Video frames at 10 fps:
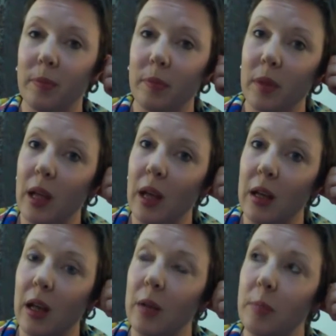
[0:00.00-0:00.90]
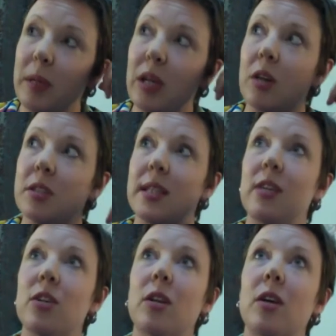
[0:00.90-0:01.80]
and because they're
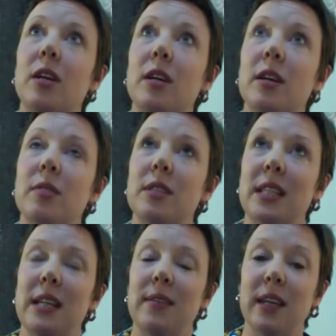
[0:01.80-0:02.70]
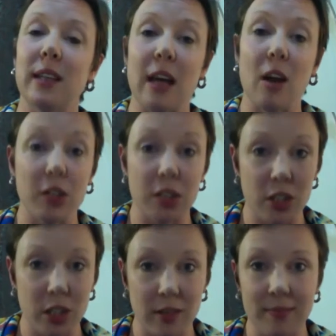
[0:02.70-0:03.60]
no longer receiving their
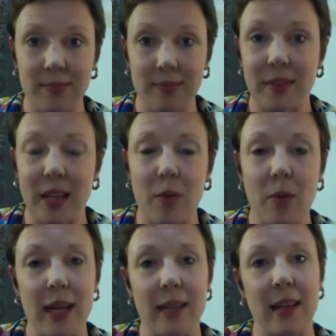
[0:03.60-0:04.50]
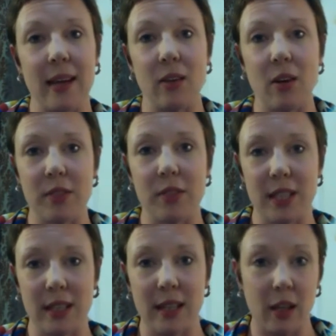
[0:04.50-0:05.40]
oxygen that way, then obviously
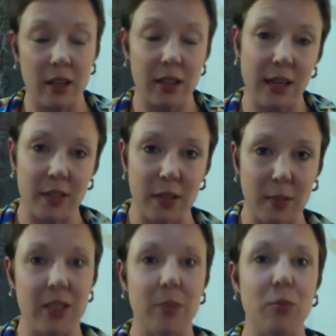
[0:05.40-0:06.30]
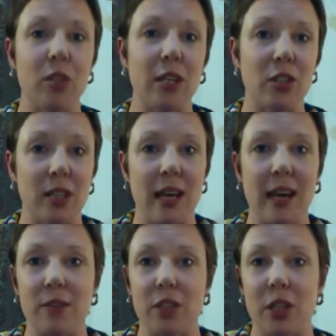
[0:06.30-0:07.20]
their lungs have to make some changes. They
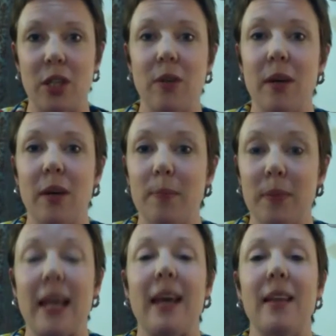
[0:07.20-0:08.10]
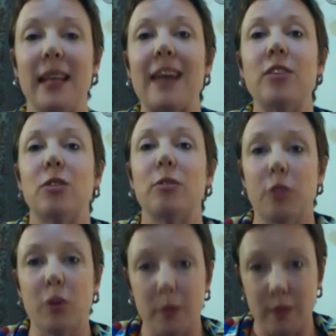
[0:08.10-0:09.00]
have to, the actual
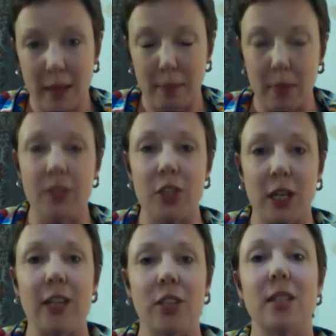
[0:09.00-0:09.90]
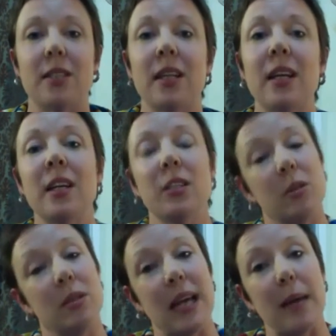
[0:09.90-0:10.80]
form of their blood changes to
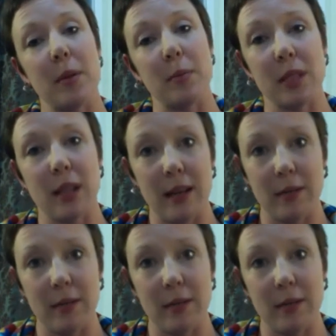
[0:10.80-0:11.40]
adapt them to life in the